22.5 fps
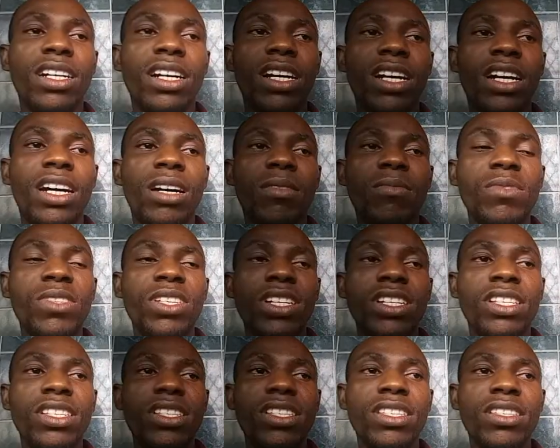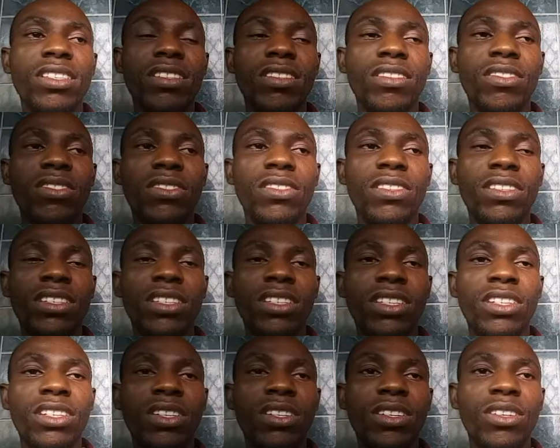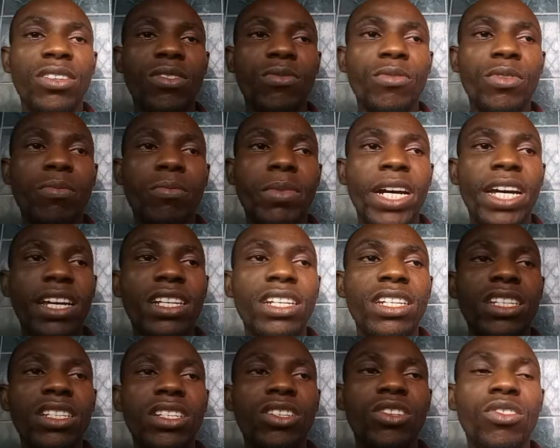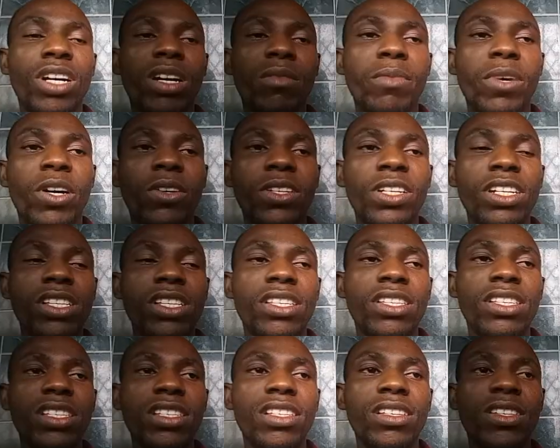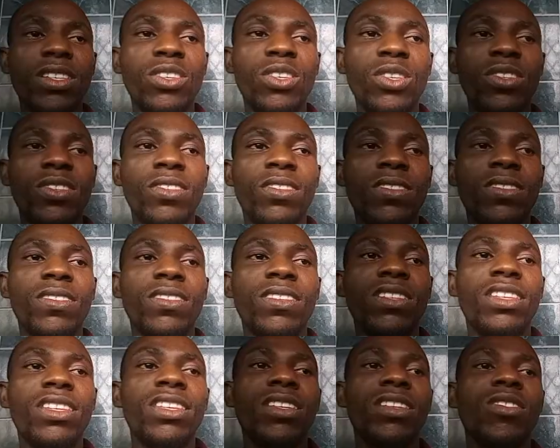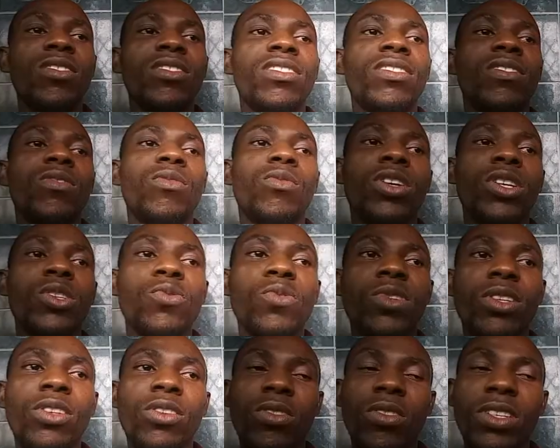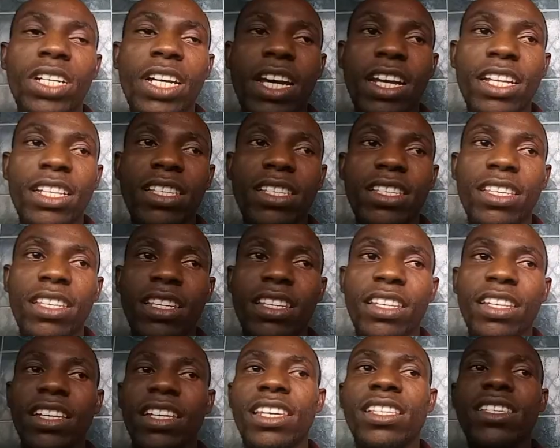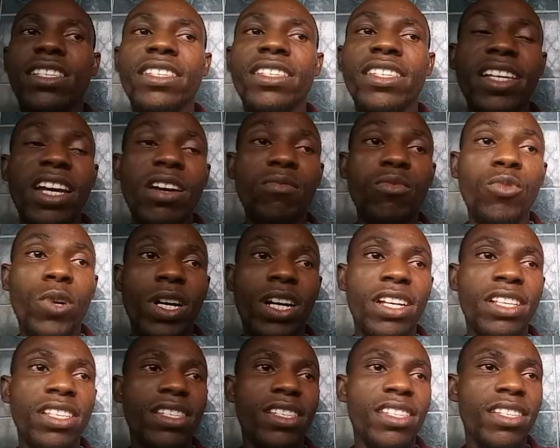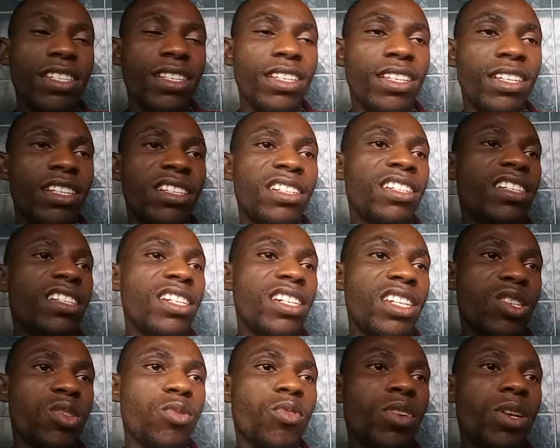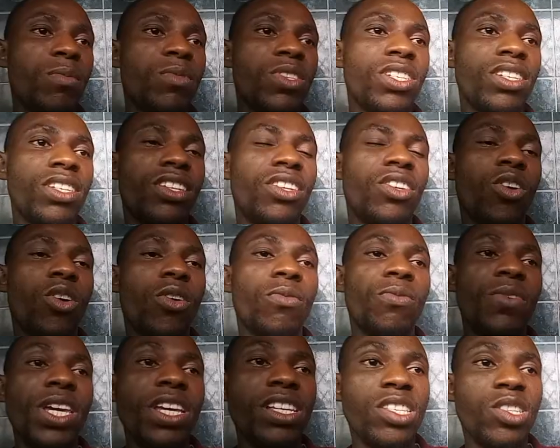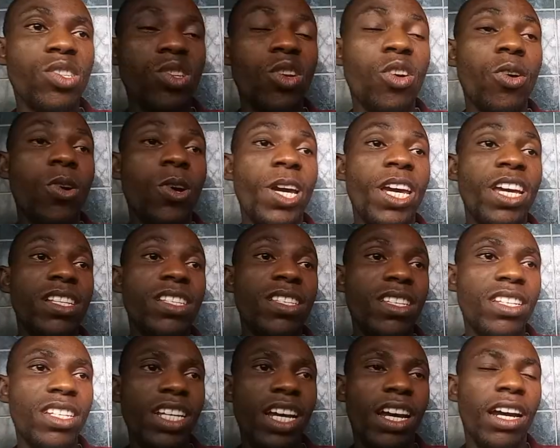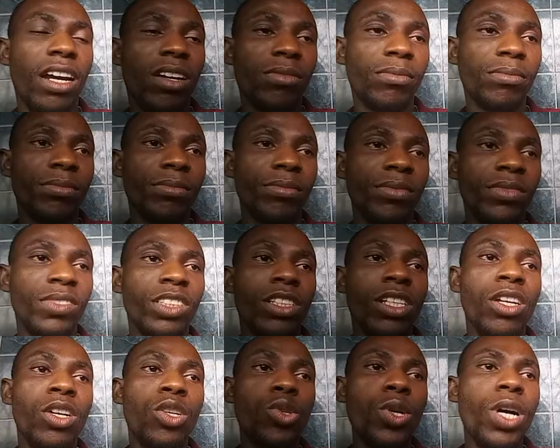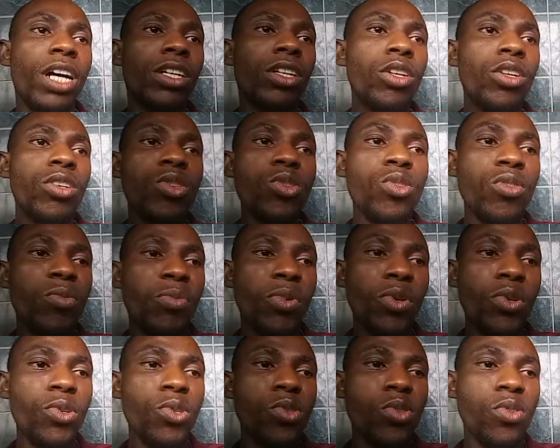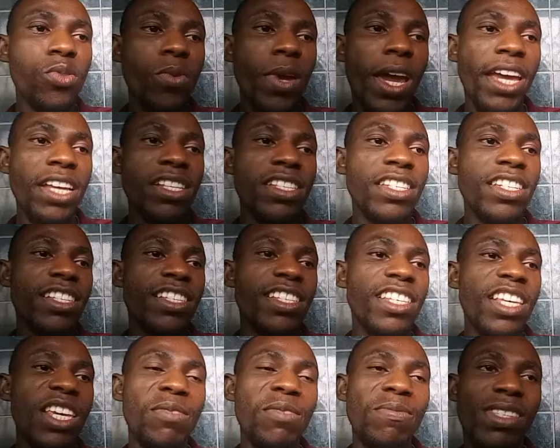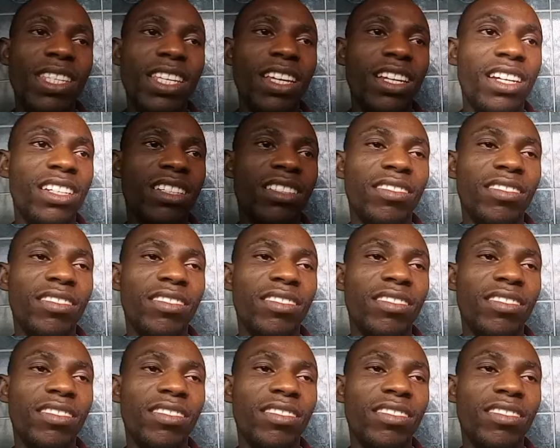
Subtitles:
I'm just reminding you about this. What we looked at is someone's description of his or her teacher. You are not supposed to write the same thing.